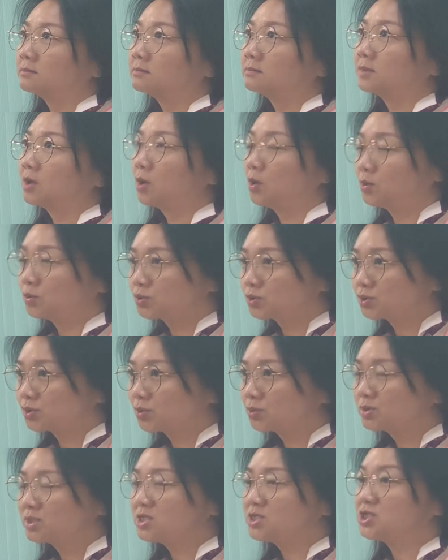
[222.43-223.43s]

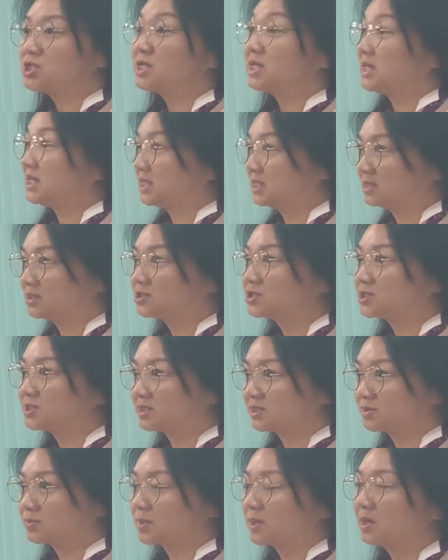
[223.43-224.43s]
also teaching English
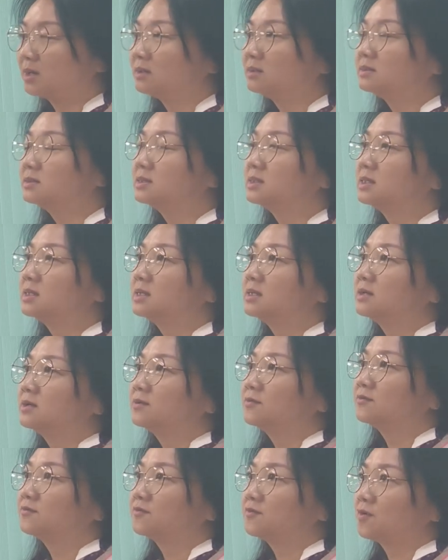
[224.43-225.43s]
as well
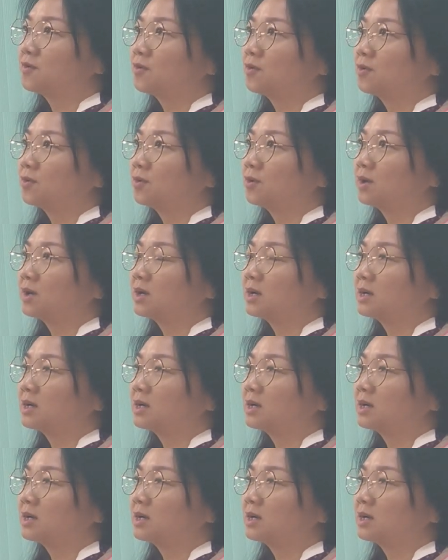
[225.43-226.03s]
for